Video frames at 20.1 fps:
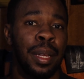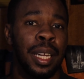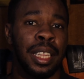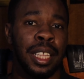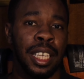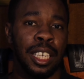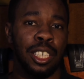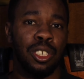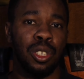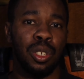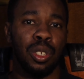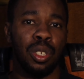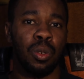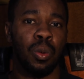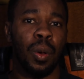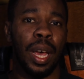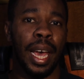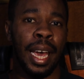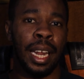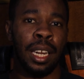many things you can
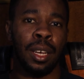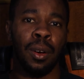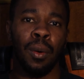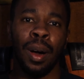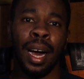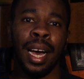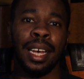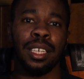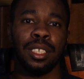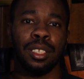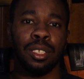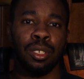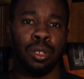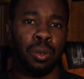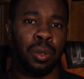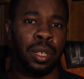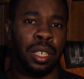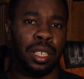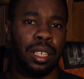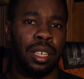do edit-wise
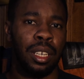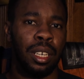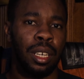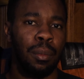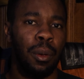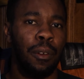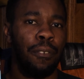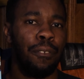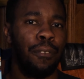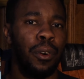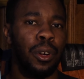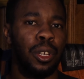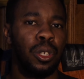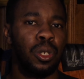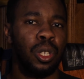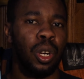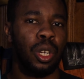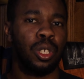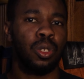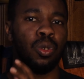to it before you
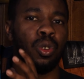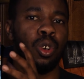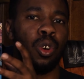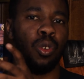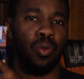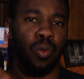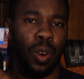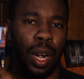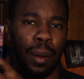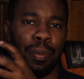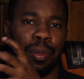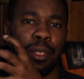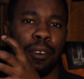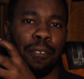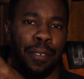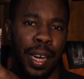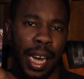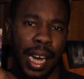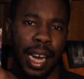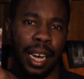start to corrupt the
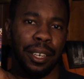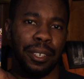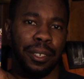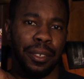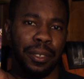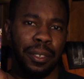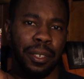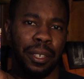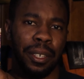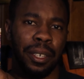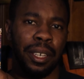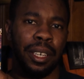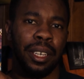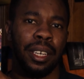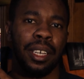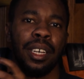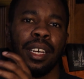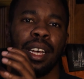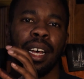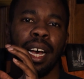file.
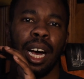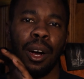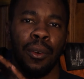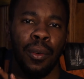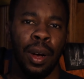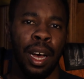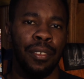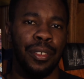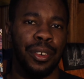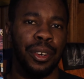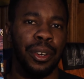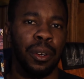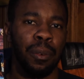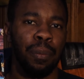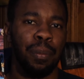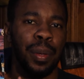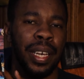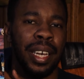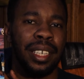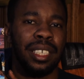However,
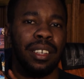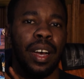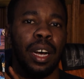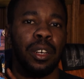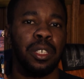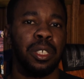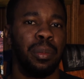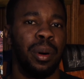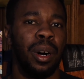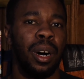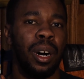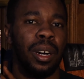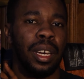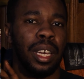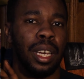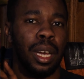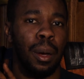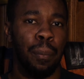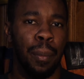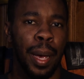because of how small
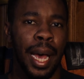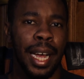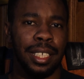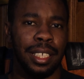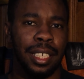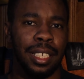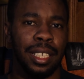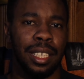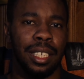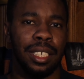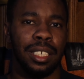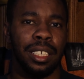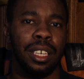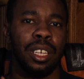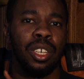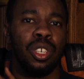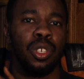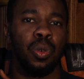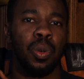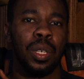and compact it is,
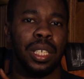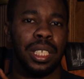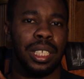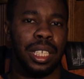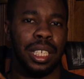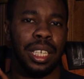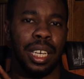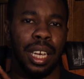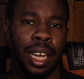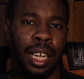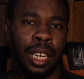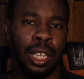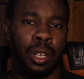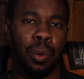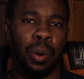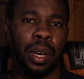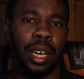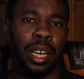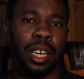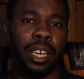you can send it
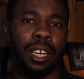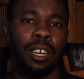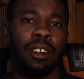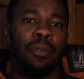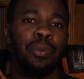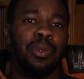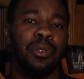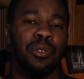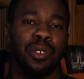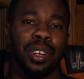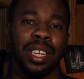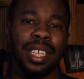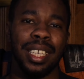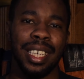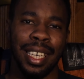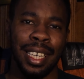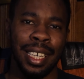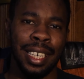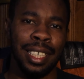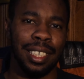anywhere
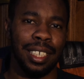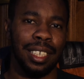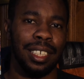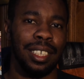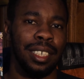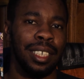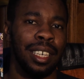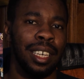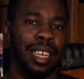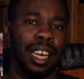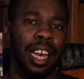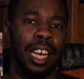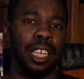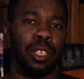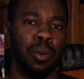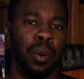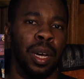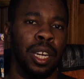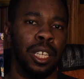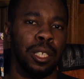really easily,
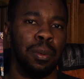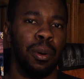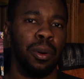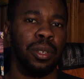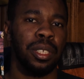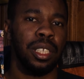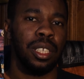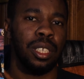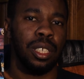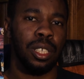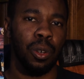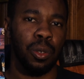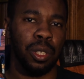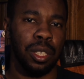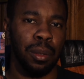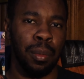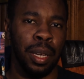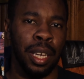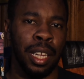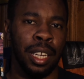as well as post it to
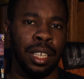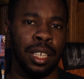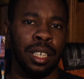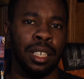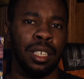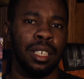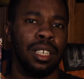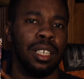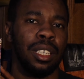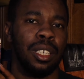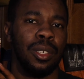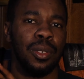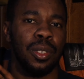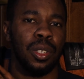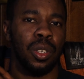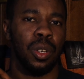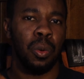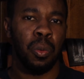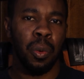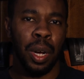social media, use
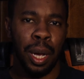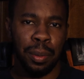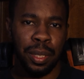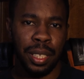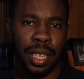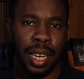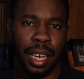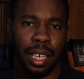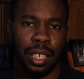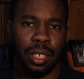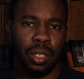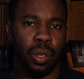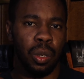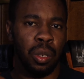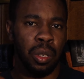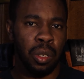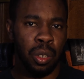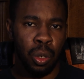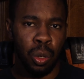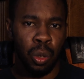it on websites,
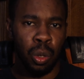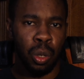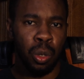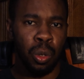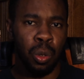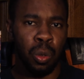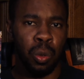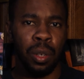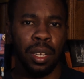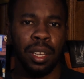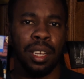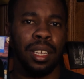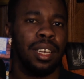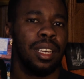on Google.